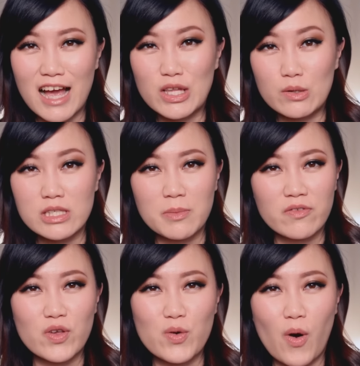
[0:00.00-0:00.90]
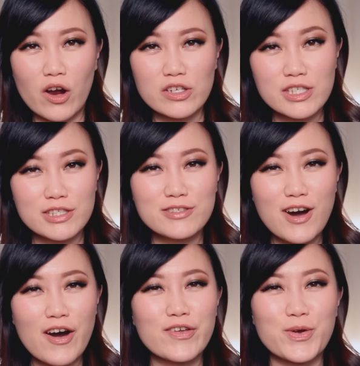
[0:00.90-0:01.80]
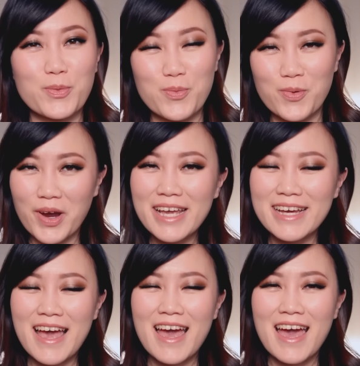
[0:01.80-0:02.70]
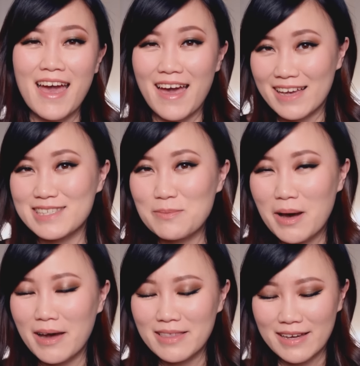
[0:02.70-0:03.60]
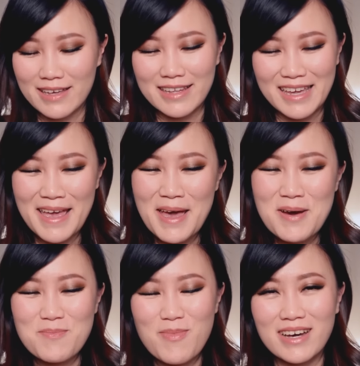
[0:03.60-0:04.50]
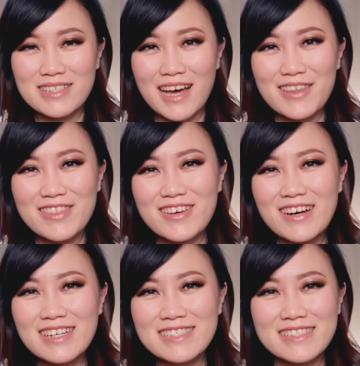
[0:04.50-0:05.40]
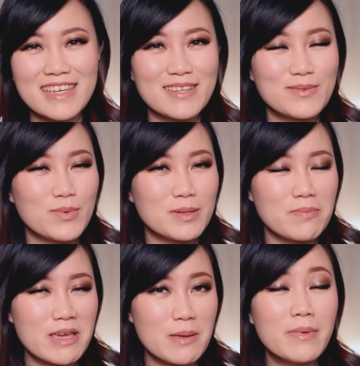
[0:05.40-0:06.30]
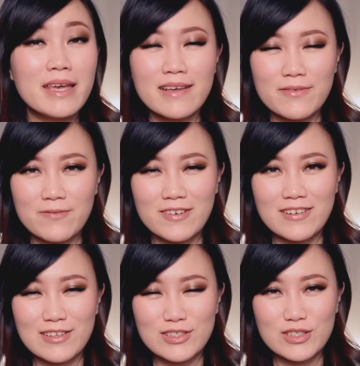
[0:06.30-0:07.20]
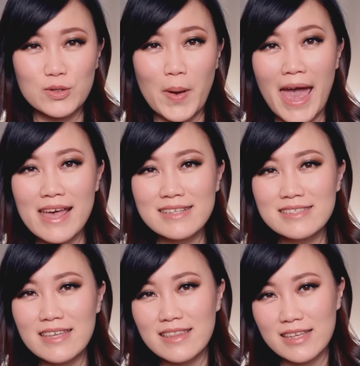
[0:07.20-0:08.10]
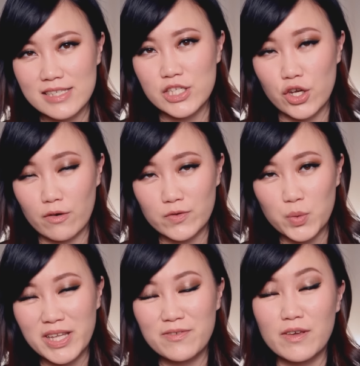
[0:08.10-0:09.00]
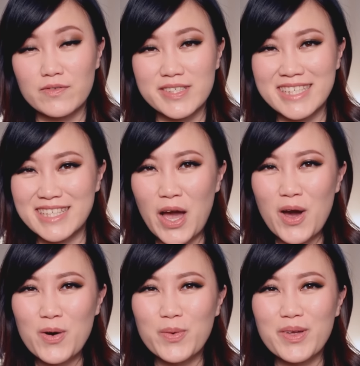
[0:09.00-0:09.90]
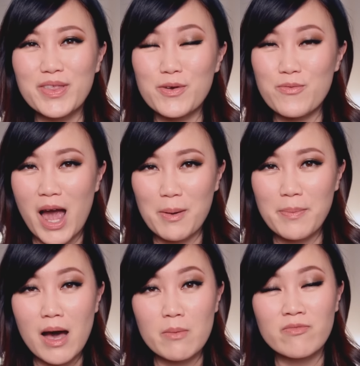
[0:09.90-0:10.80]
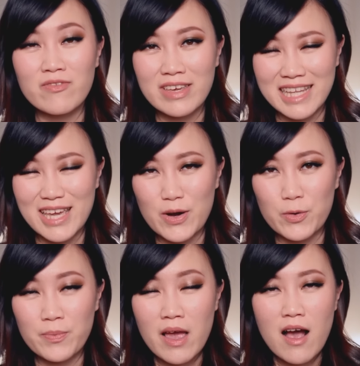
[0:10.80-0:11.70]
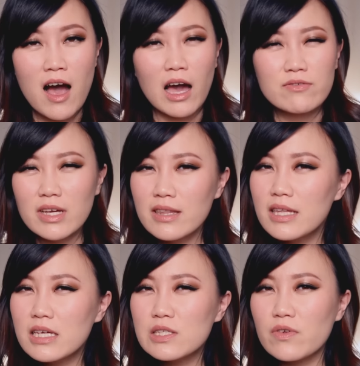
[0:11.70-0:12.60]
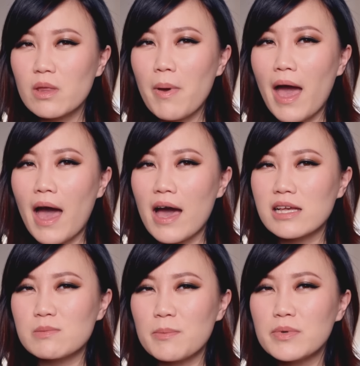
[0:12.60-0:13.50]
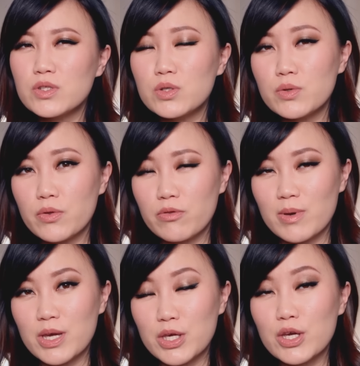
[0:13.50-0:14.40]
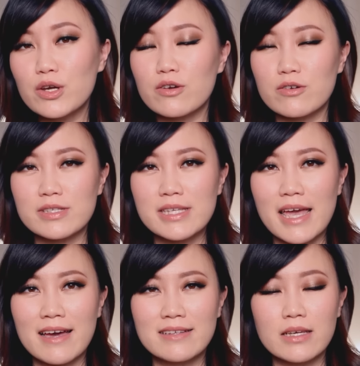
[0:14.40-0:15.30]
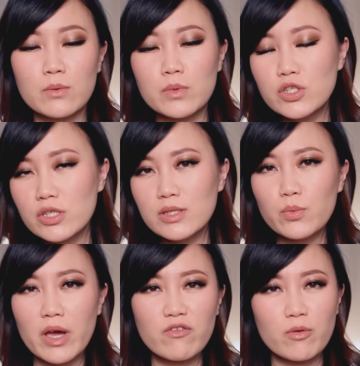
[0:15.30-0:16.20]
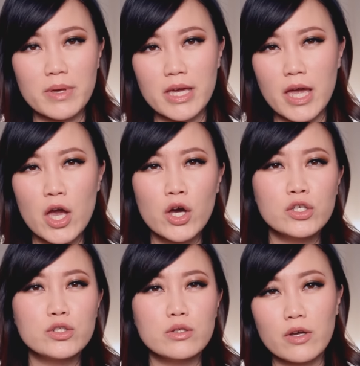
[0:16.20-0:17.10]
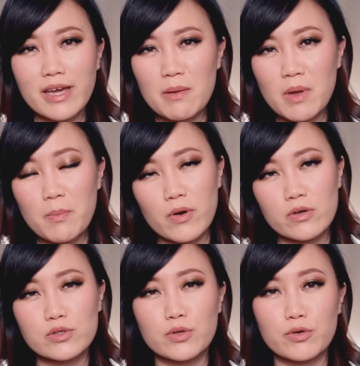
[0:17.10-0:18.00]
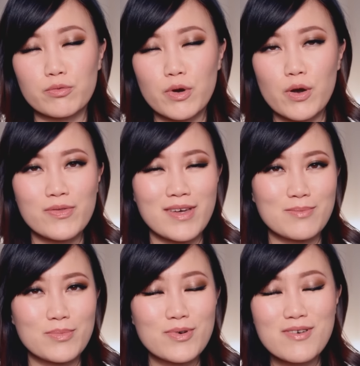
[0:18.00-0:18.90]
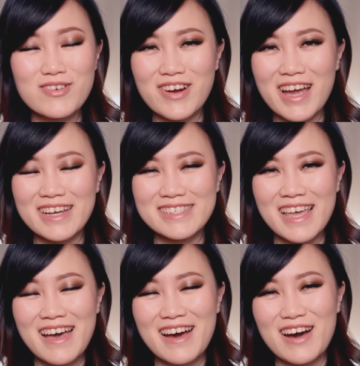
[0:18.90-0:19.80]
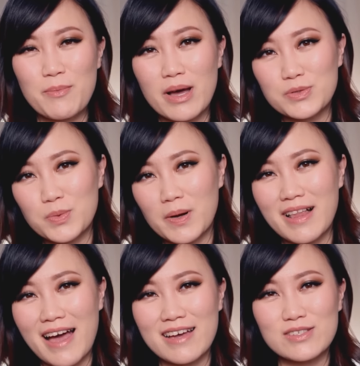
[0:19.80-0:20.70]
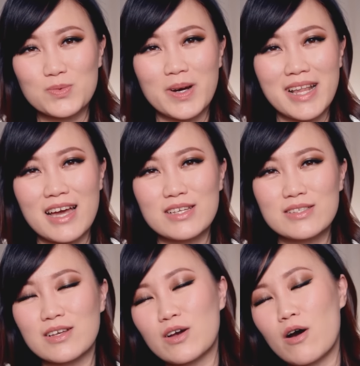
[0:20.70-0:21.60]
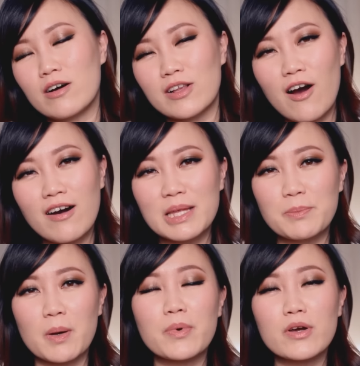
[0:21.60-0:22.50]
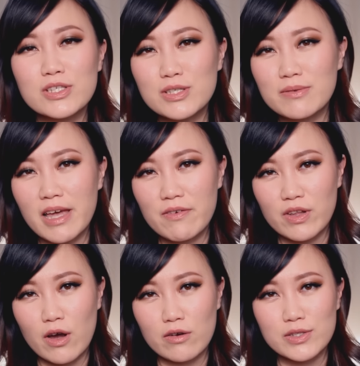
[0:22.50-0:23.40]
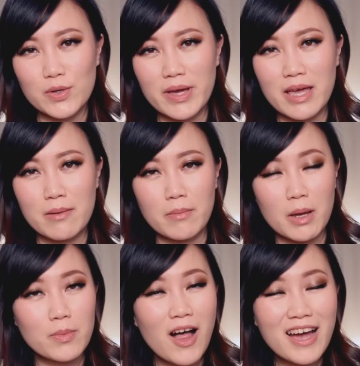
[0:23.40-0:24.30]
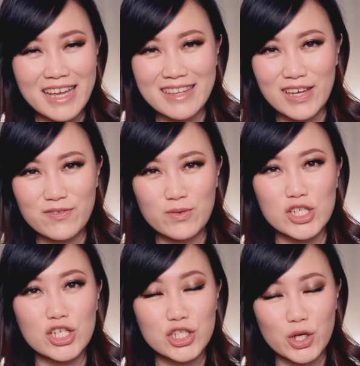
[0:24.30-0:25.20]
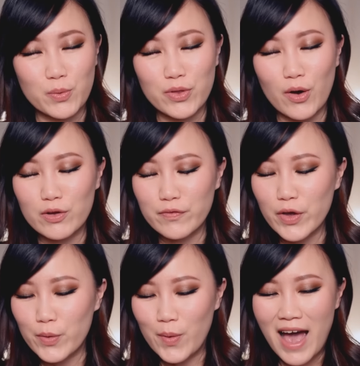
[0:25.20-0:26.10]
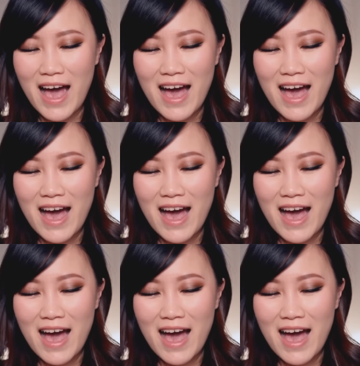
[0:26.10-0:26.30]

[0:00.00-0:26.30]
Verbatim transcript: I know some of you are still on your break, as am I luckily, but I thought it would be meaningful to end this year of 2015 with a wrap up video. I've done these for the past maybe two to three years and it was just a way for me to look at my personal growth and progress um, as well as what has gone on in my personal life and also in my blogging life which I share with all of you.